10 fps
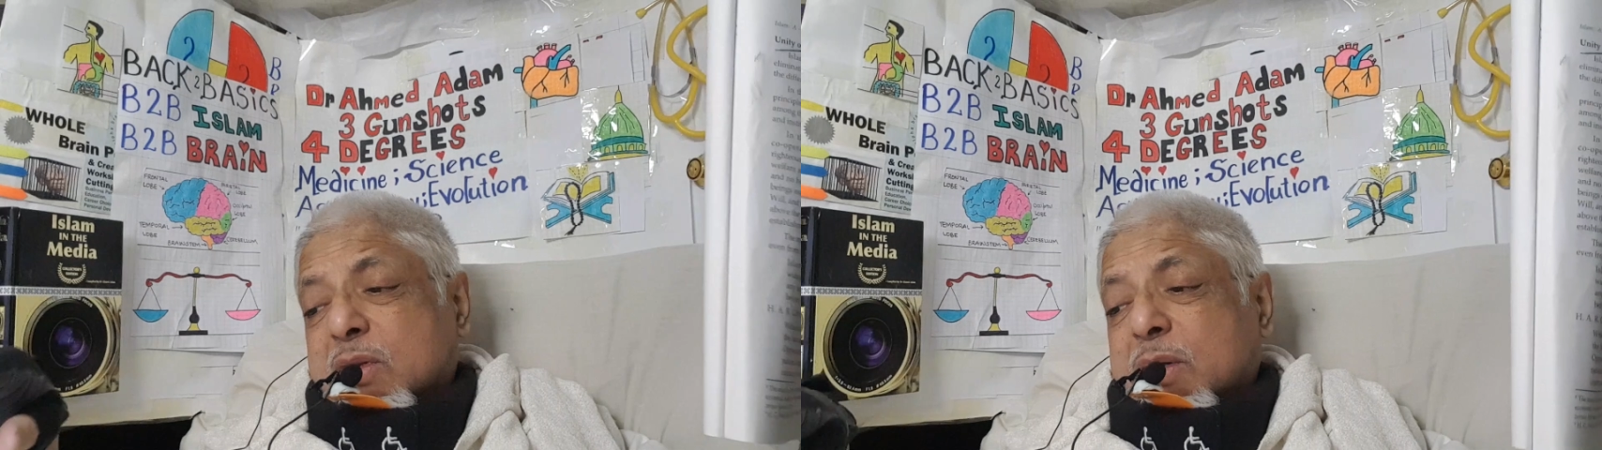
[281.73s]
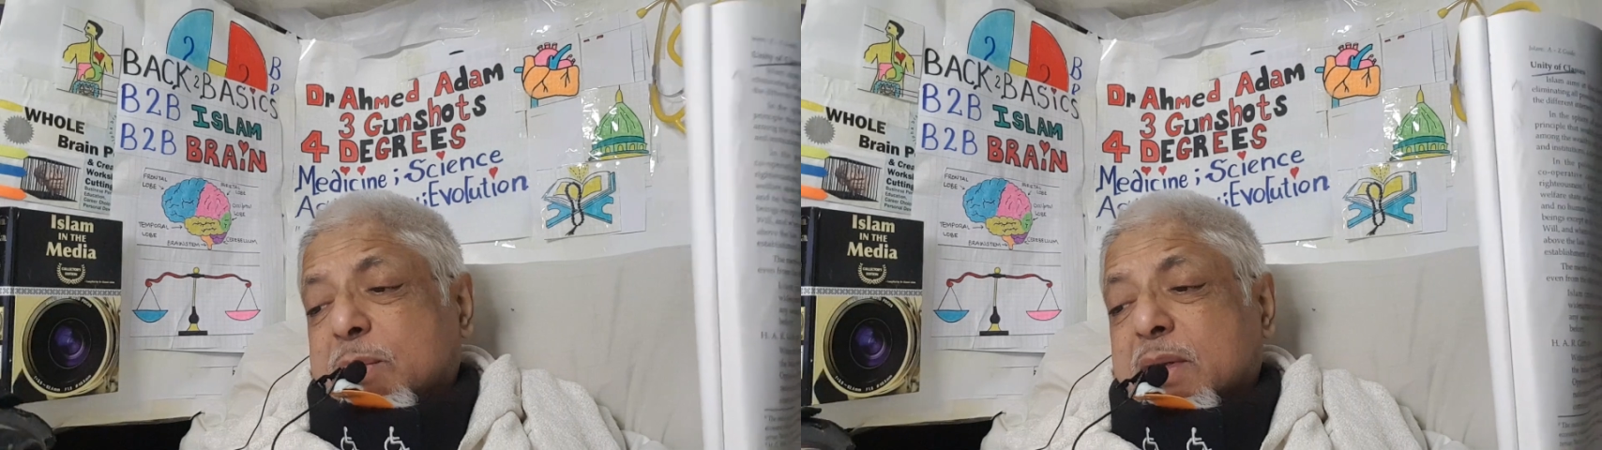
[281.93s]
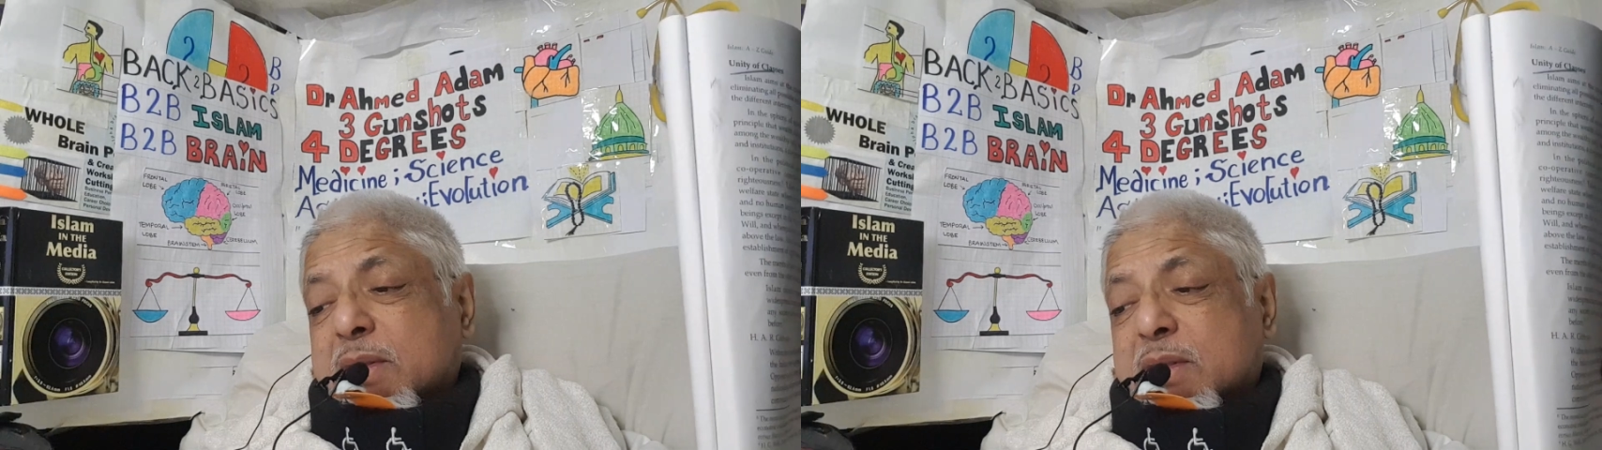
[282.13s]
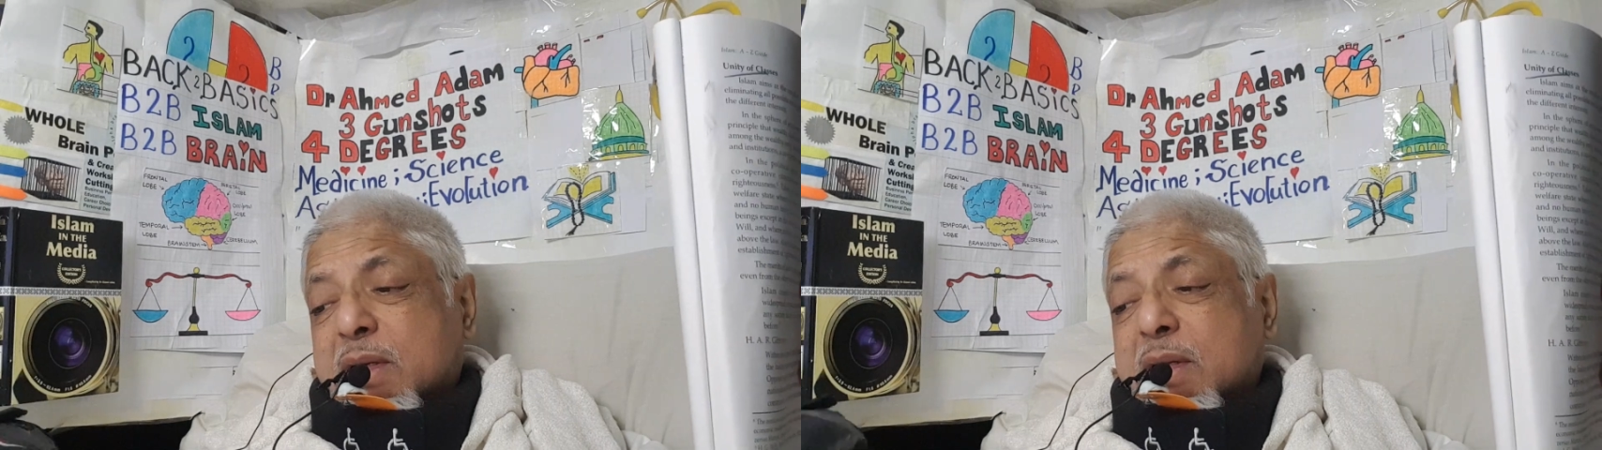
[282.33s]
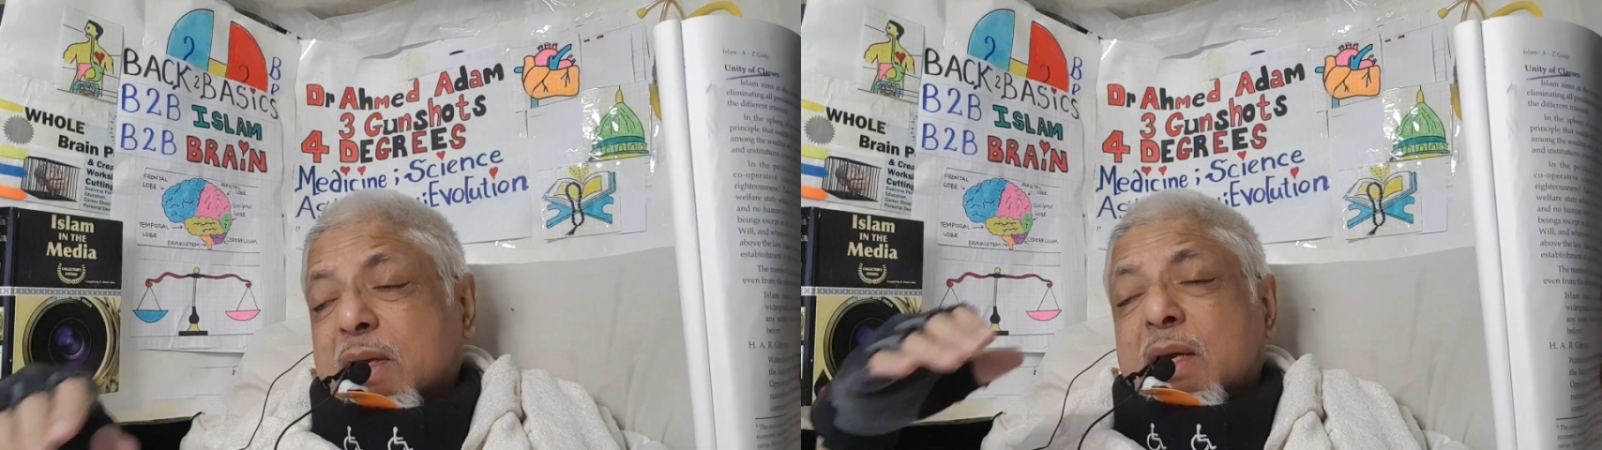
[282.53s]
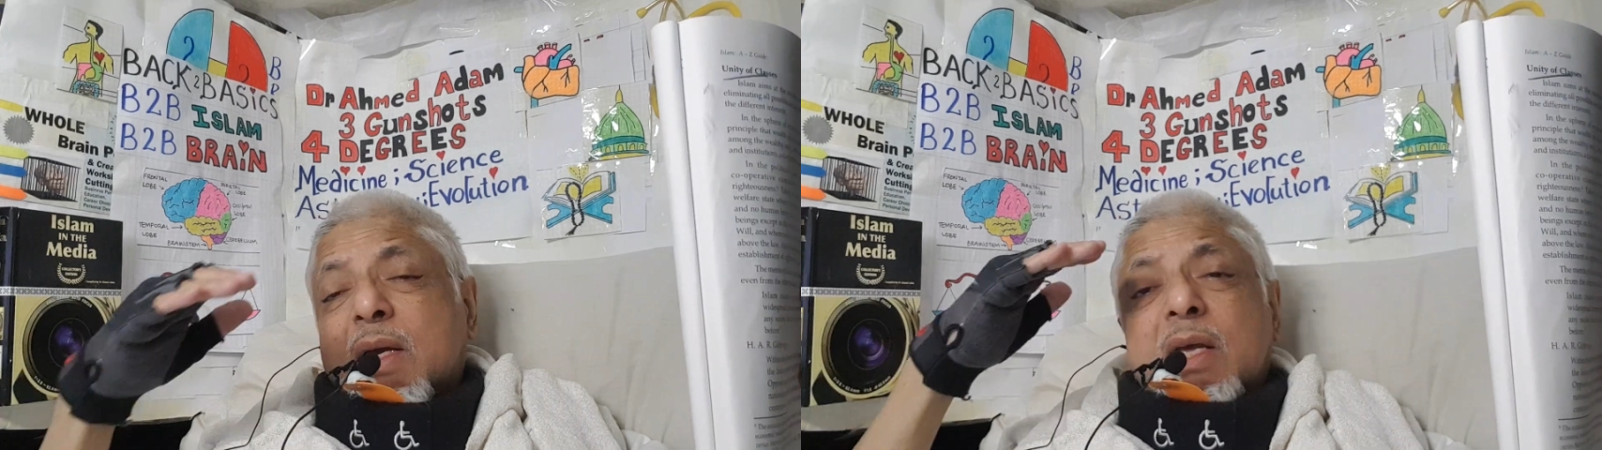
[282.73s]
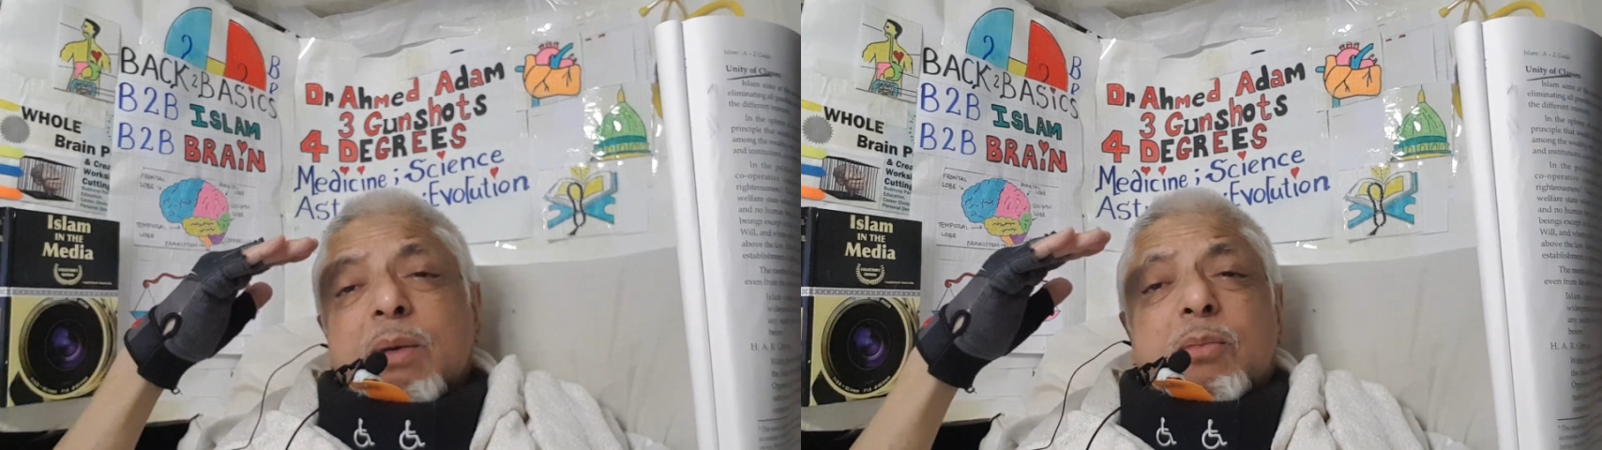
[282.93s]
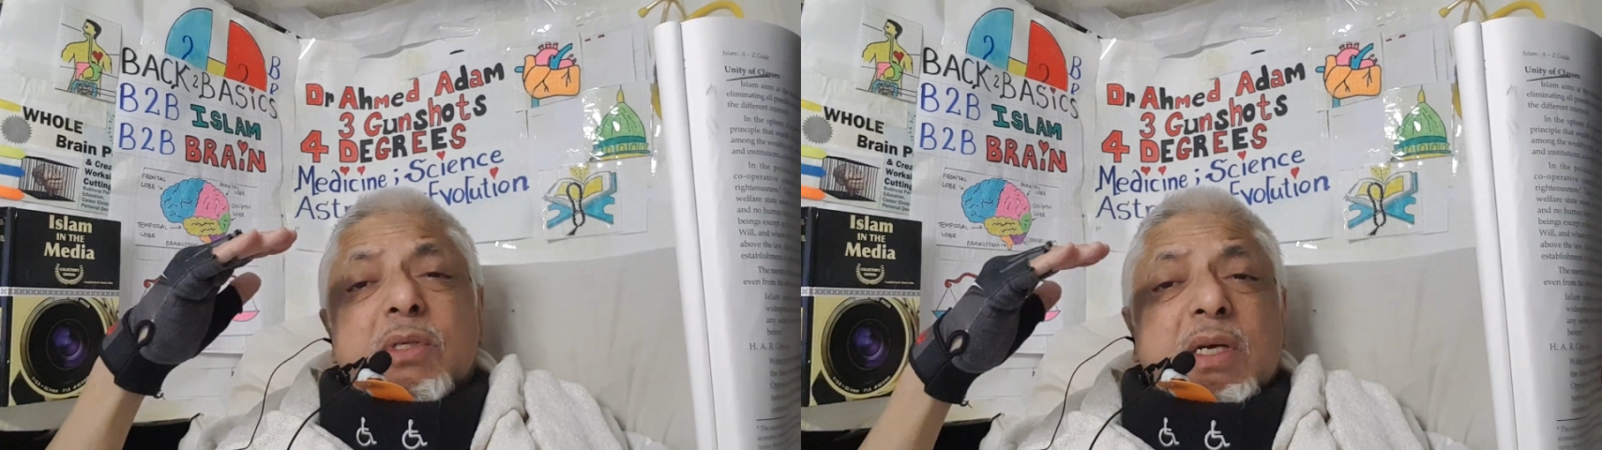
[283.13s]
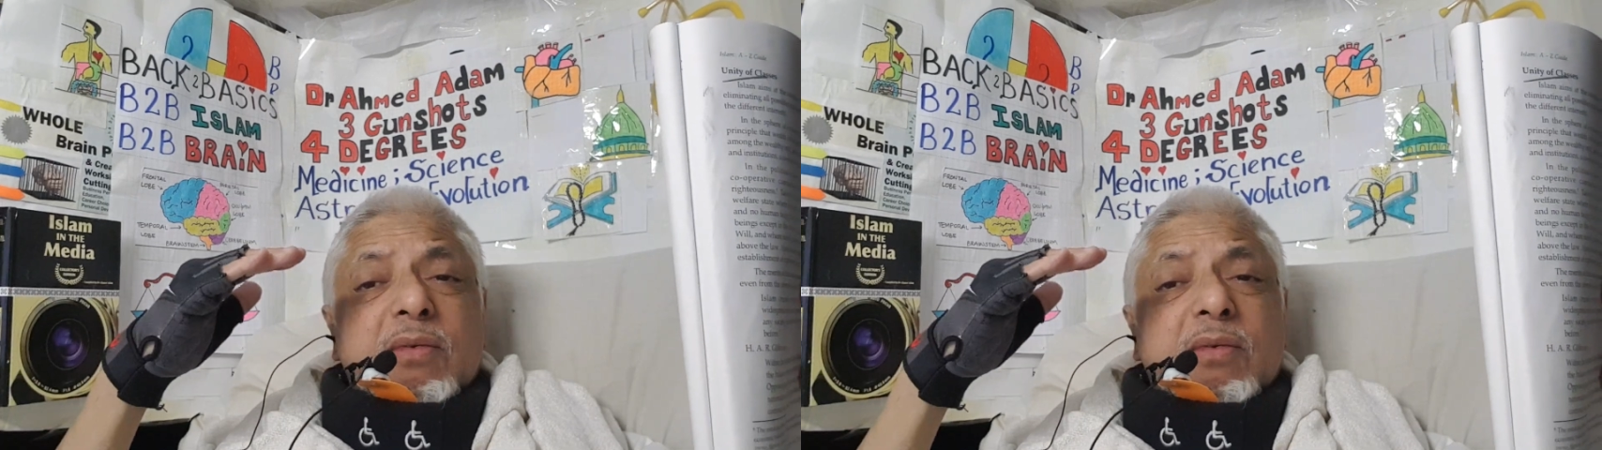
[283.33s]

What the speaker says: Rahman Ansari. He puts